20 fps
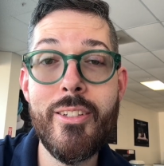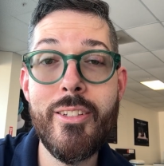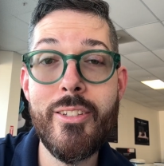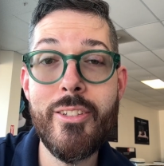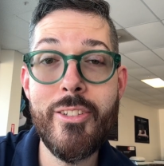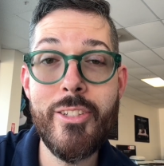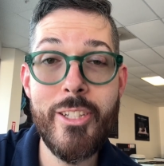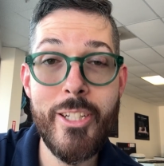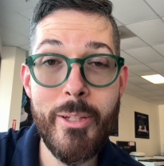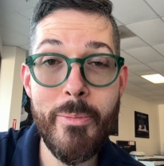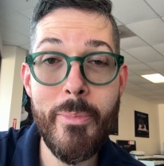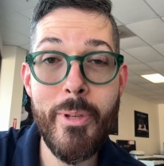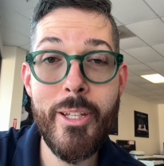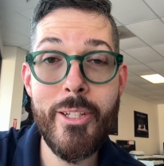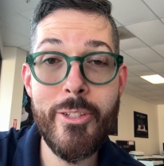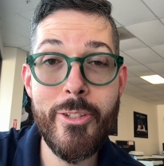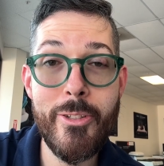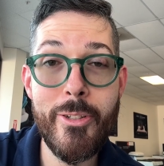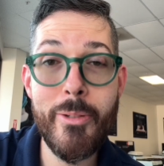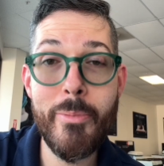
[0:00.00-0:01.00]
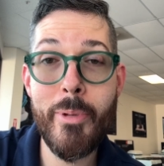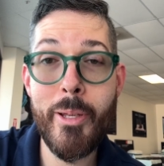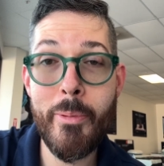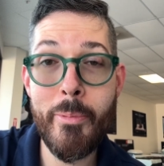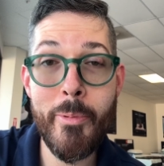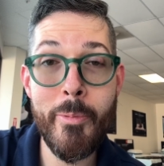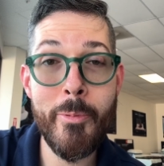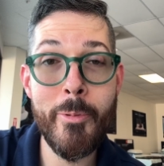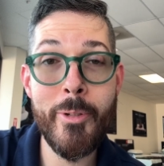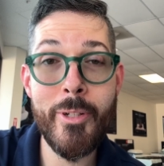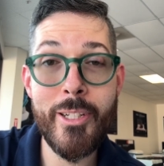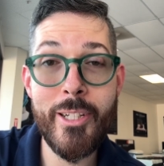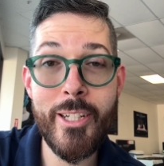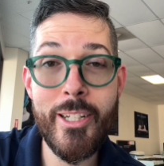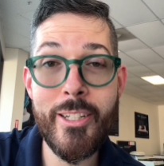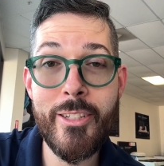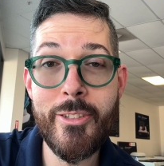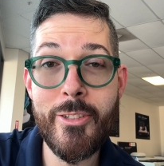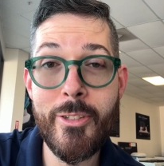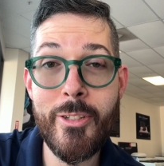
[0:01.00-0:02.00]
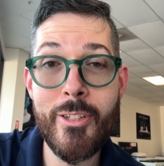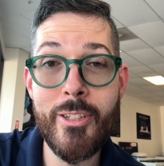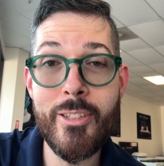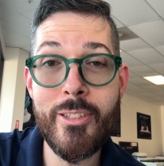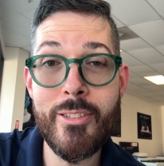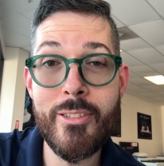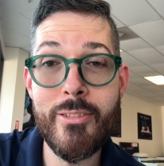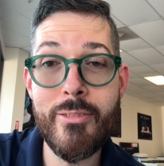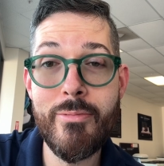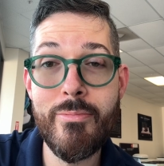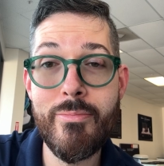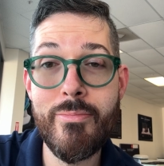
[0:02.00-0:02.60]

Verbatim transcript: She made sure baby boy got his truck.